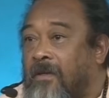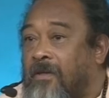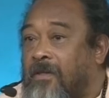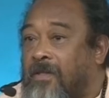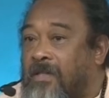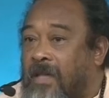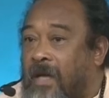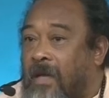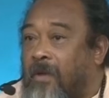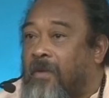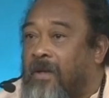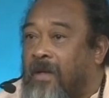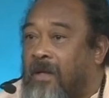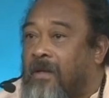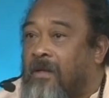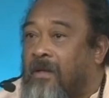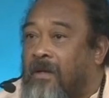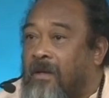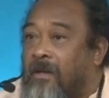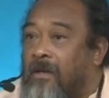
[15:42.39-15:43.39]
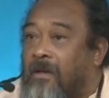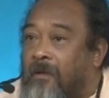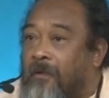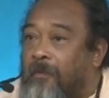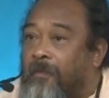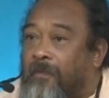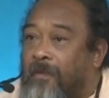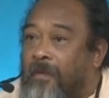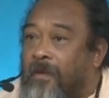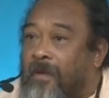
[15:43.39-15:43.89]
Stay within
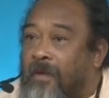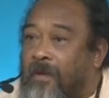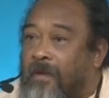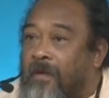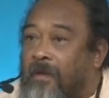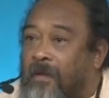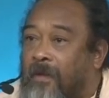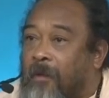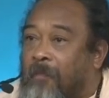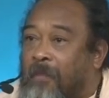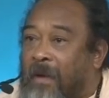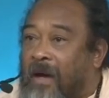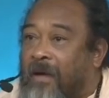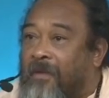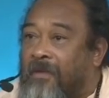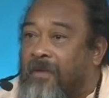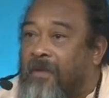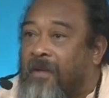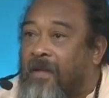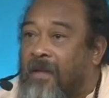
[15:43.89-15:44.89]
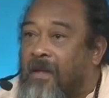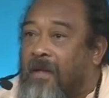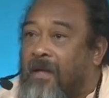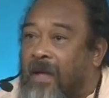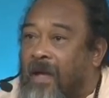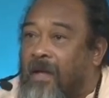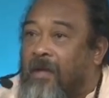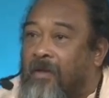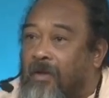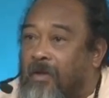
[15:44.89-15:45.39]
the path
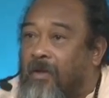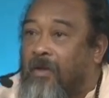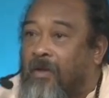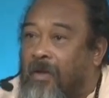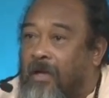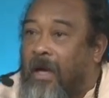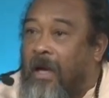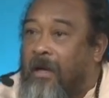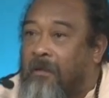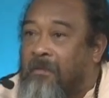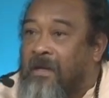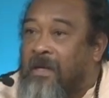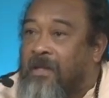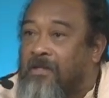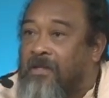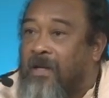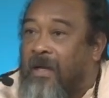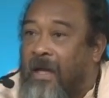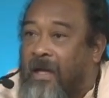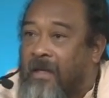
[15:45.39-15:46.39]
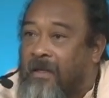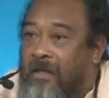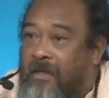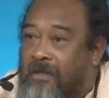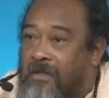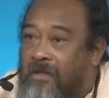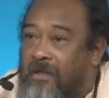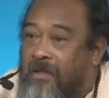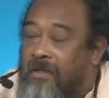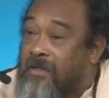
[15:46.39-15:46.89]
and administer like
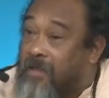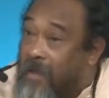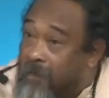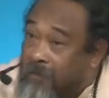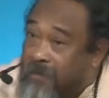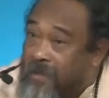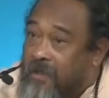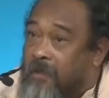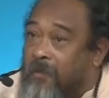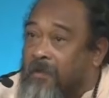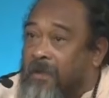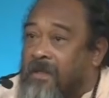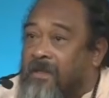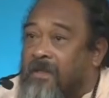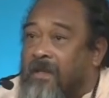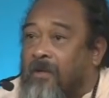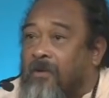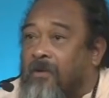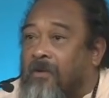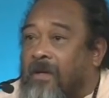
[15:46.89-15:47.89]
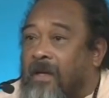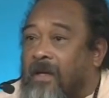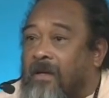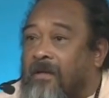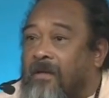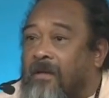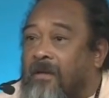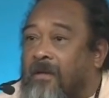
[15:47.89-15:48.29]
this. Some disciplines can do that.